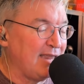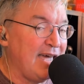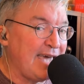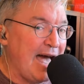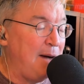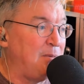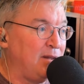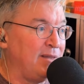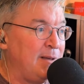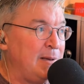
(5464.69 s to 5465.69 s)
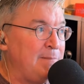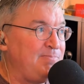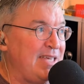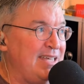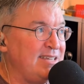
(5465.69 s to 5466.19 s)
Like mm-hmm. Apple mm
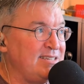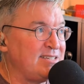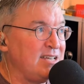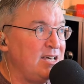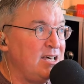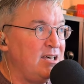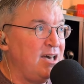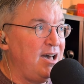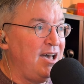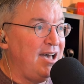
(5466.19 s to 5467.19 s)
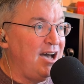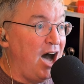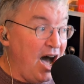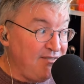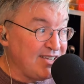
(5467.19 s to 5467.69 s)
-hmm. is
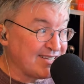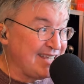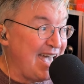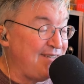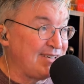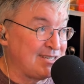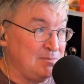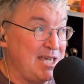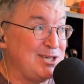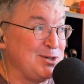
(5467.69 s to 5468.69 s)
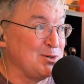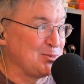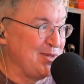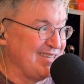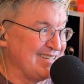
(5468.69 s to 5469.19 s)
obviously having some issues
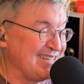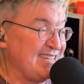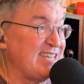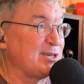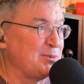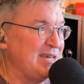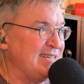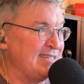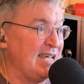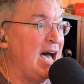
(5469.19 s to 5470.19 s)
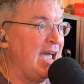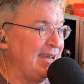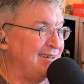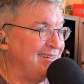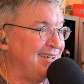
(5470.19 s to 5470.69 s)
with its accessory
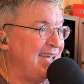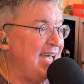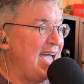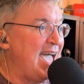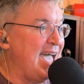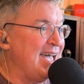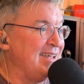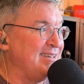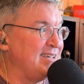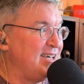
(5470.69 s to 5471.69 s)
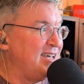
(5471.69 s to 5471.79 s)
design. And